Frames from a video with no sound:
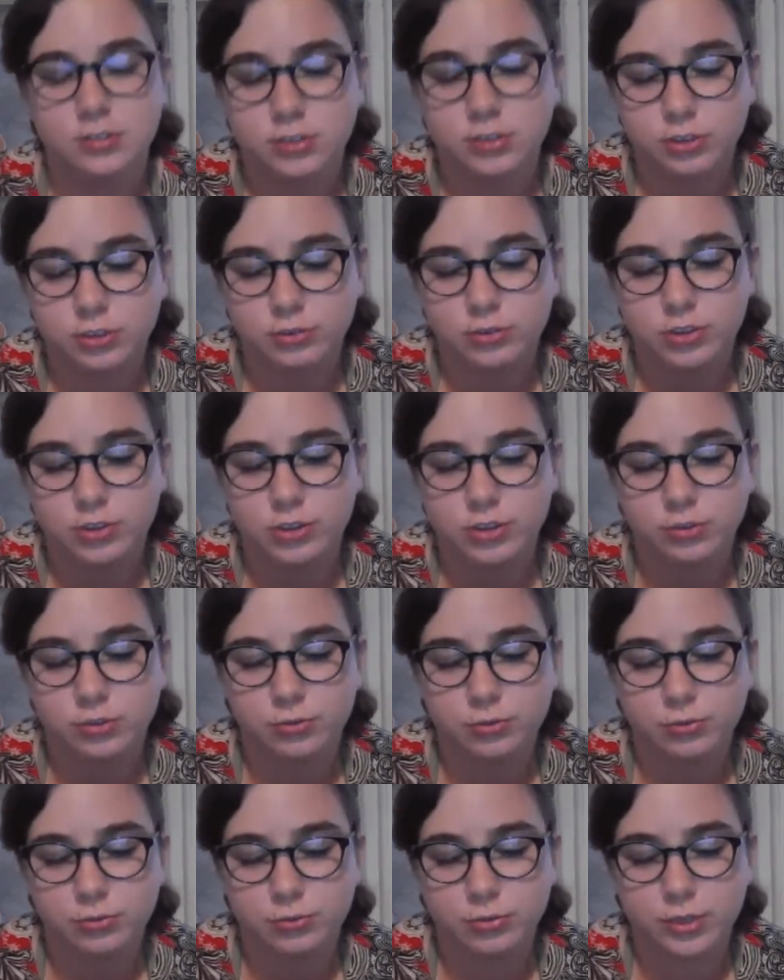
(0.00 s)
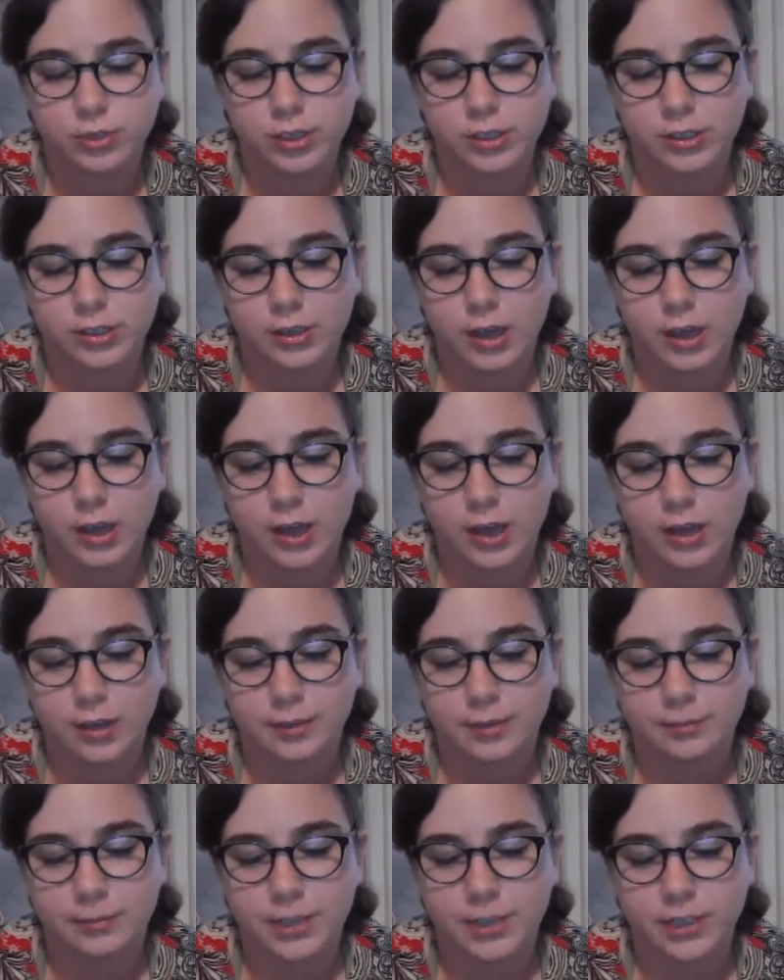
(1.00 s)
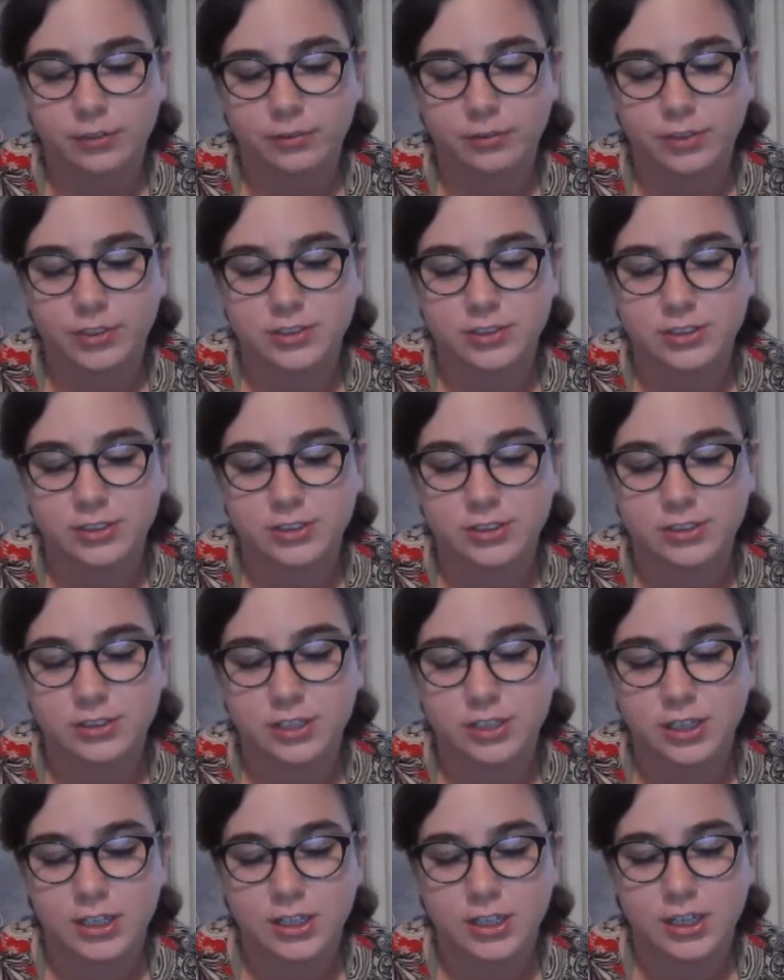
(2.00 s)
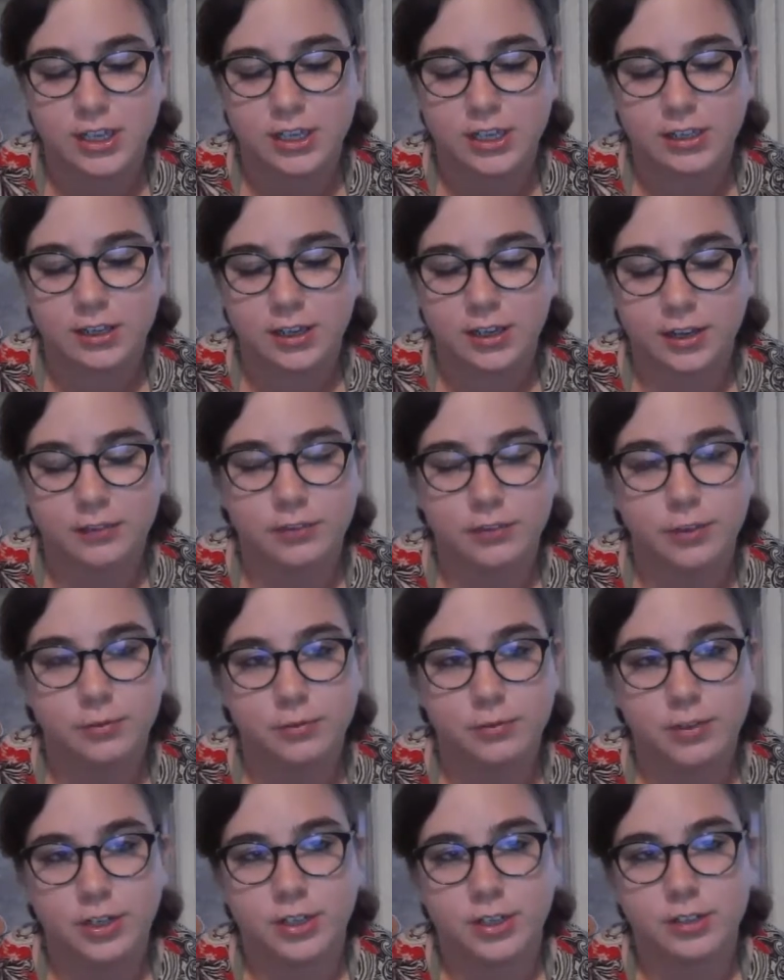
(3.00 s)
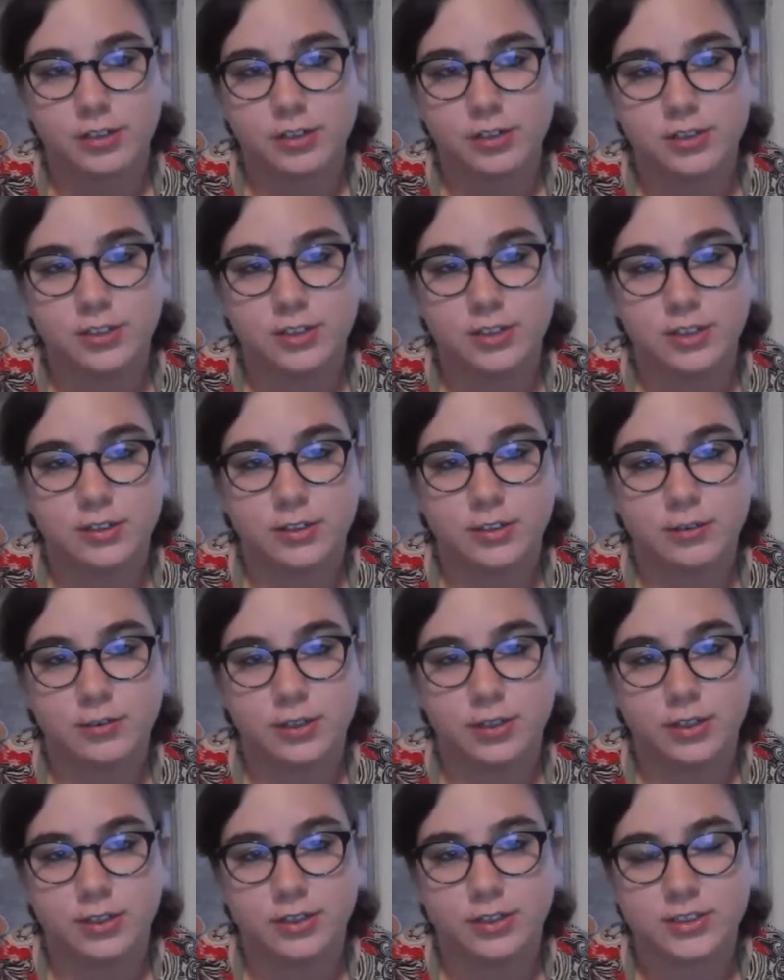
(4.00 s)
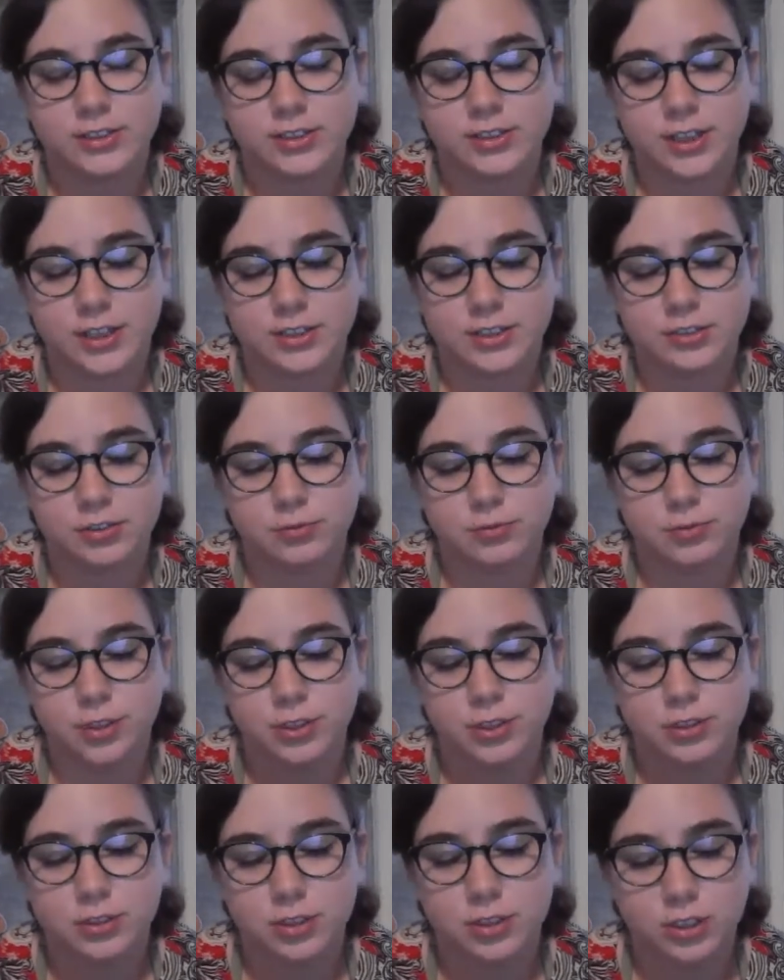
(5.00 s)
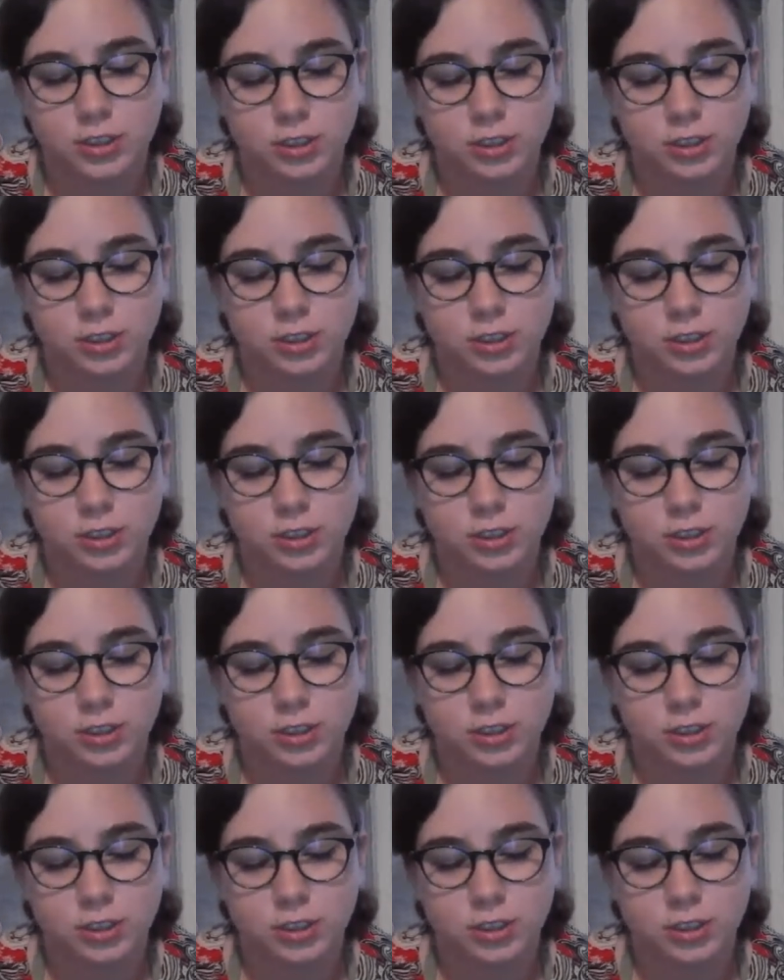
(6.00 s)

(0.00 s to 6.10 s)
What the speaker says: do 2 increases to every one until we get to the size you want.